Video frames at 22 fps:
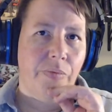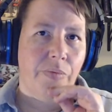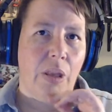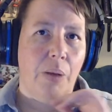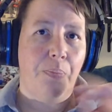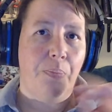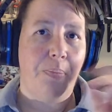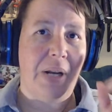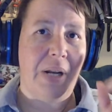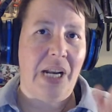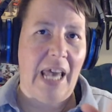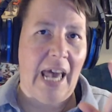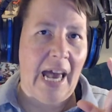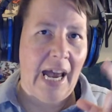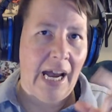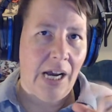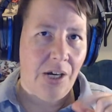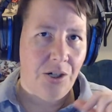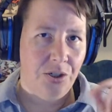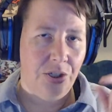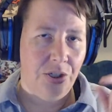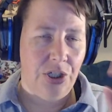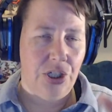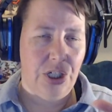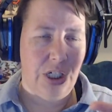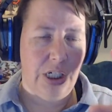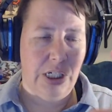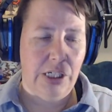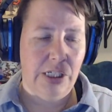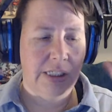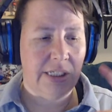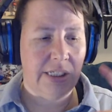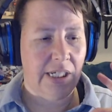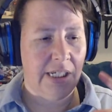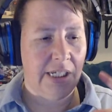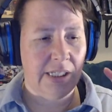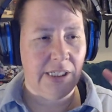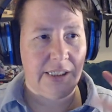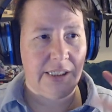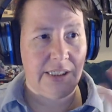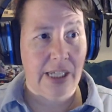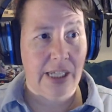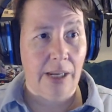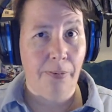But actually, she's in the
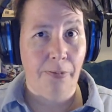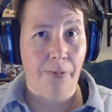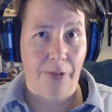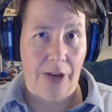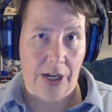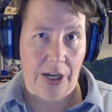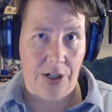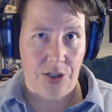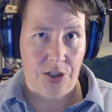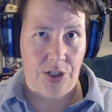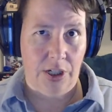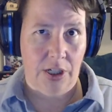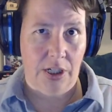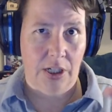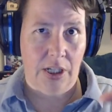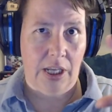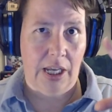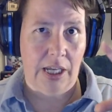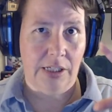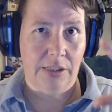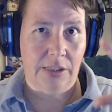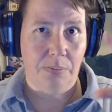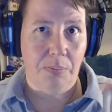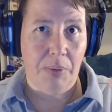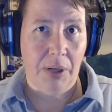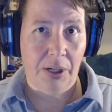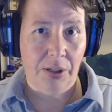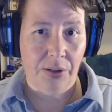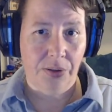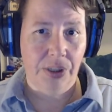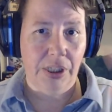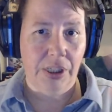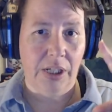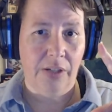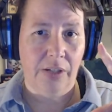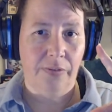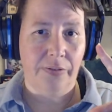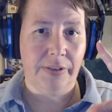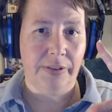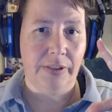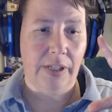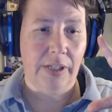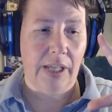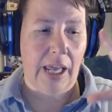same faction as
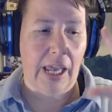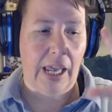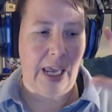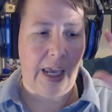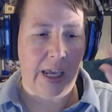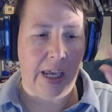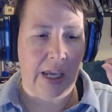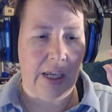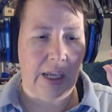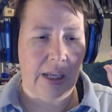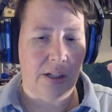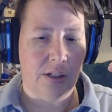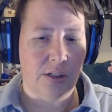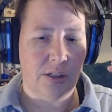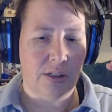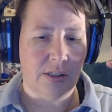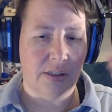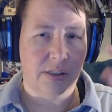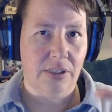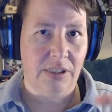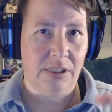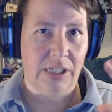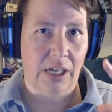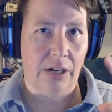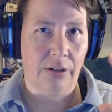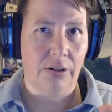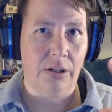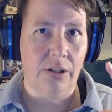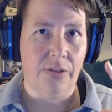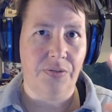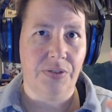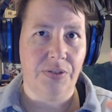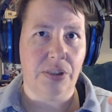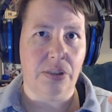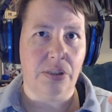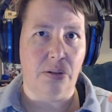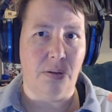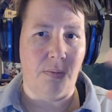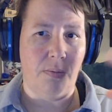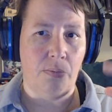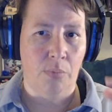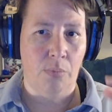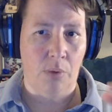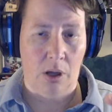Meadowleaf's and Seraph's
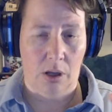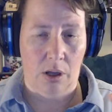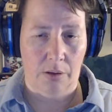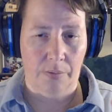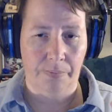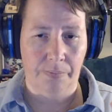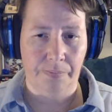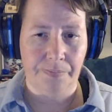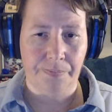mom.